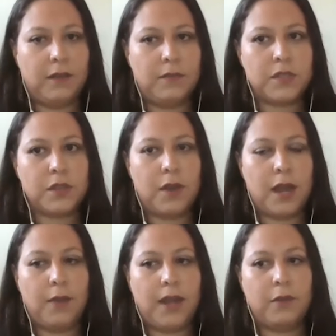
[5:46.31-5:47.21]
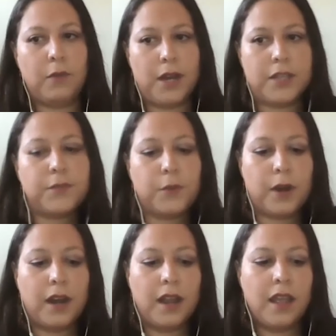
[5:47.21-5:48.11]
So I went and worked
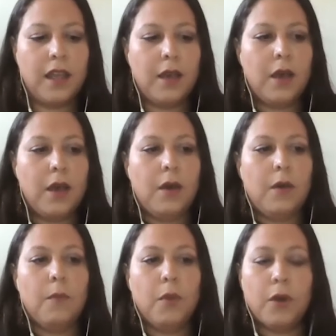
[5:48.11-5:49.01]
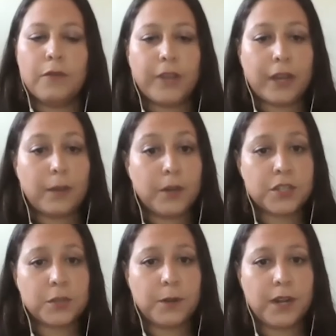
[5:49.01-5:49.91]
for more of a
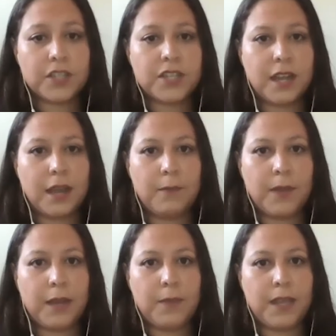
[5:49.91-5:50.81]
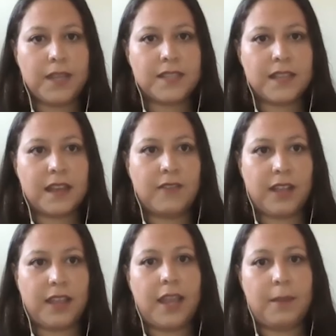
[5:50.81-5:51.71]
commercial production company based out of
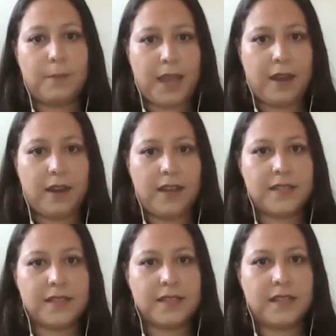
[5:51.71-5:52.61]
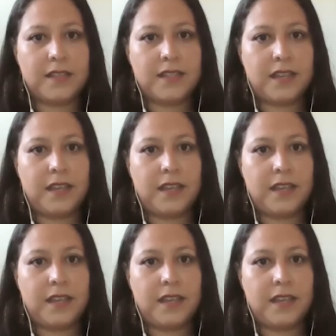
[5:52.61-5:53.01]
LA and Paris that did